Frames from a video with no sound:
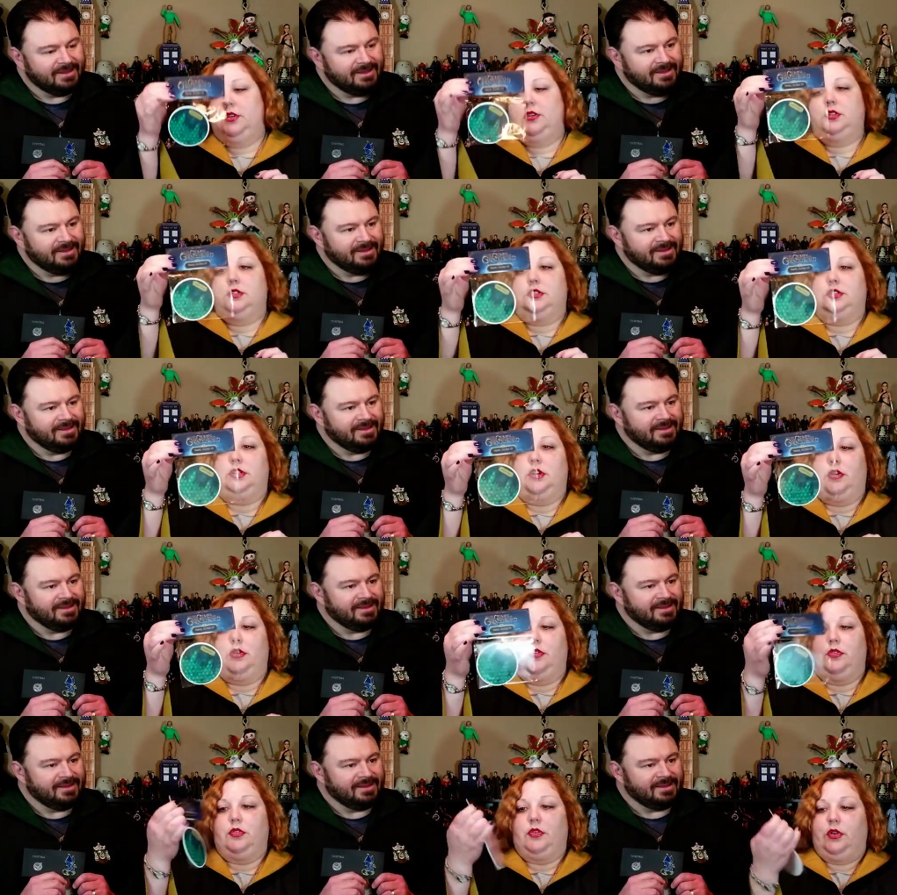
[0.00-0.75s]
Speaker 1: So
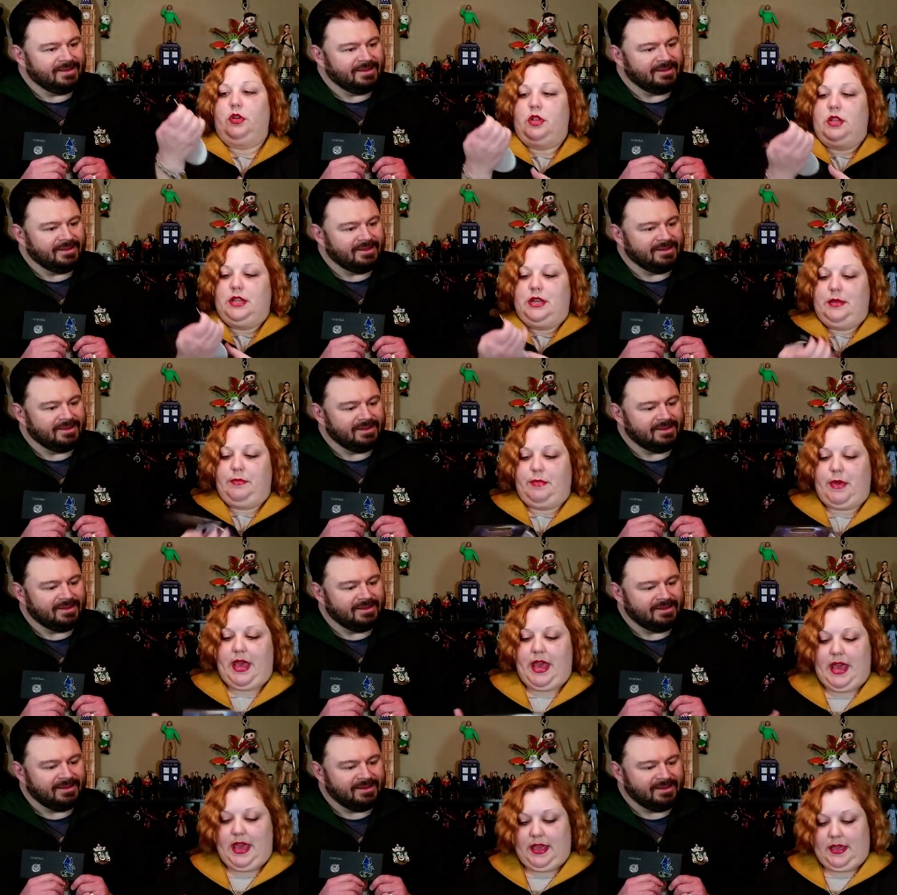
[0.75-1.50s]
they're all in a
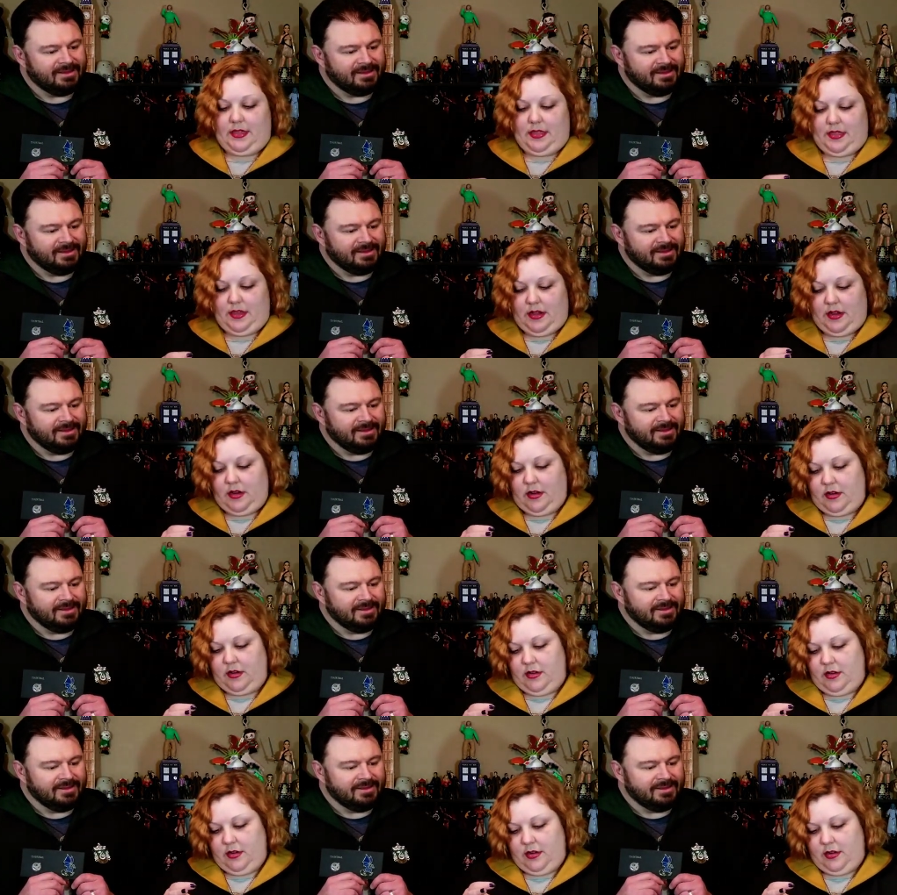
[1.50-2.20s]
bag there.